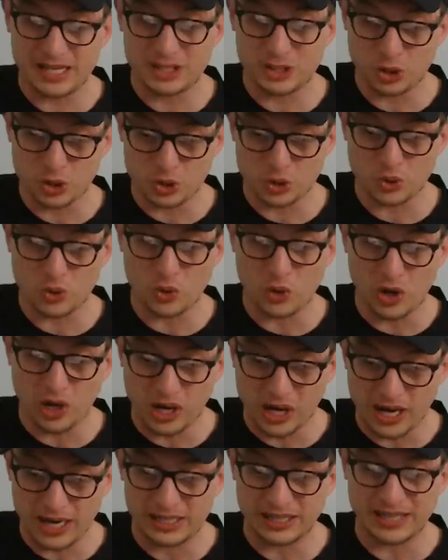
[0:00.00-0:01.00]
to score
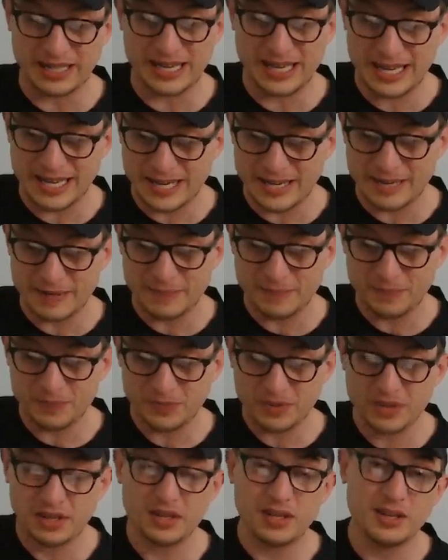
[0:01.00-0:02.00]
highly here,
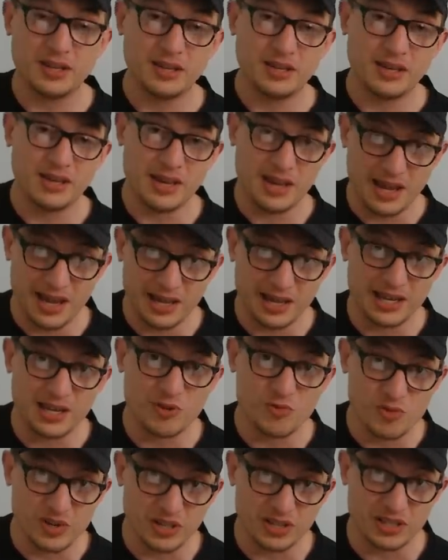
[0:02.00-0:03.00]
and he
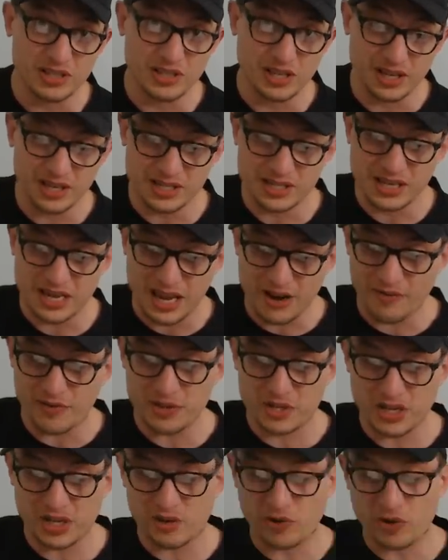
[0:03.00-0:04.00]
really does.
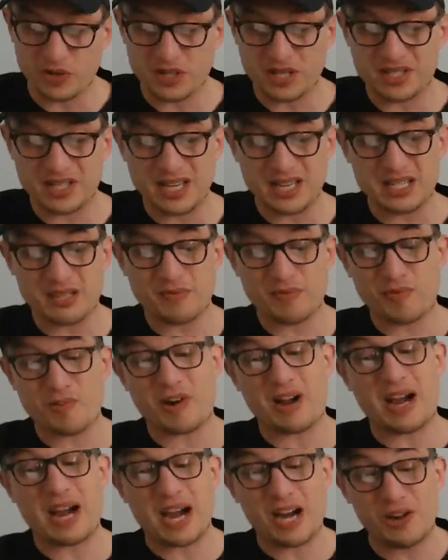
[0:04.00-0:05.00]
Averaging across the season for
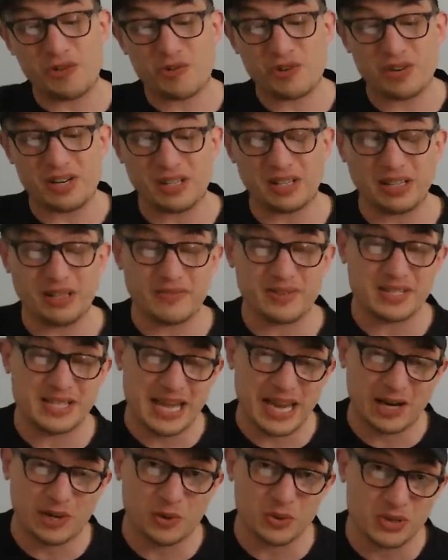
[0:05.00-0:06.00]
111
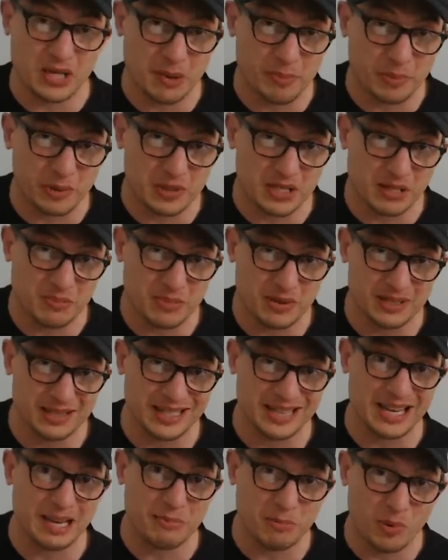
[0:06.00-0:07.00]
tackles, that puts him in the
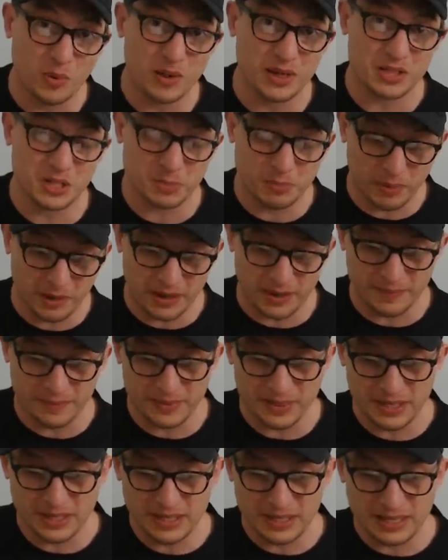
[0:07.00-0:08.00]
number 1 spot.
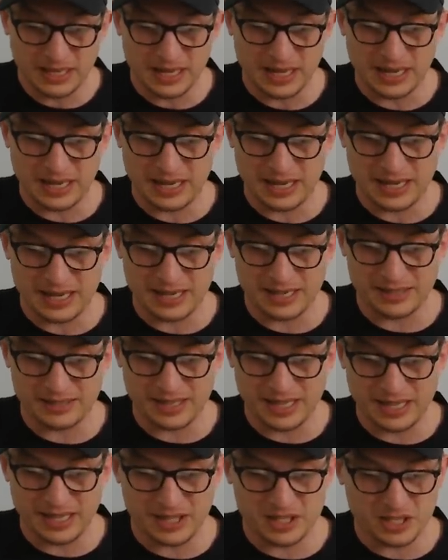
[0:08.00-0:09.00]

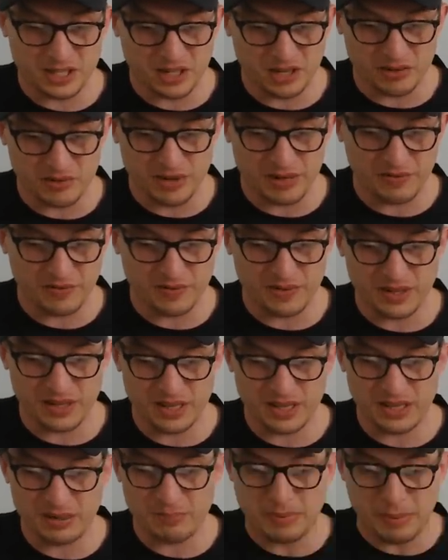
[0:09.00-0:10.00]
Then it's
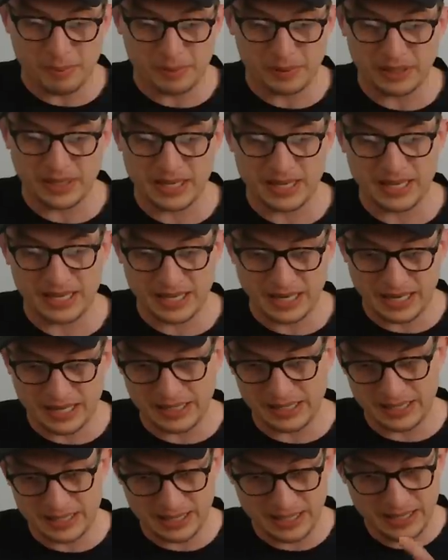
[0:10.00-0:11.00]
Karifi, Papali'i,
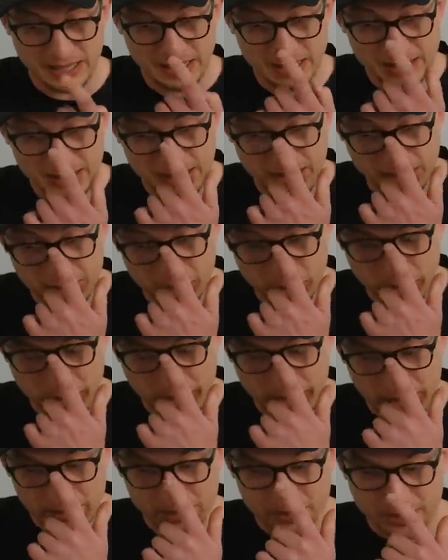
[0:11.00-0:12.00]
Hunt down to
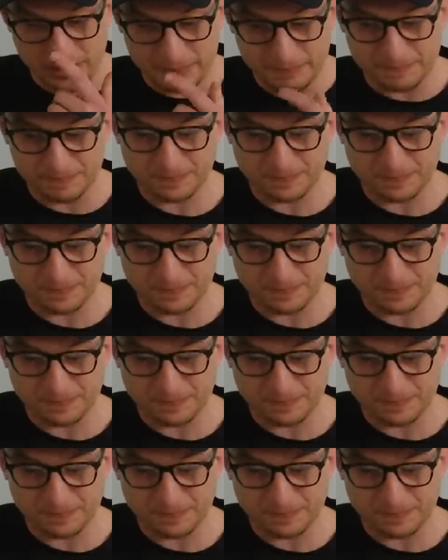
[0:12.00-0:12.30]
100,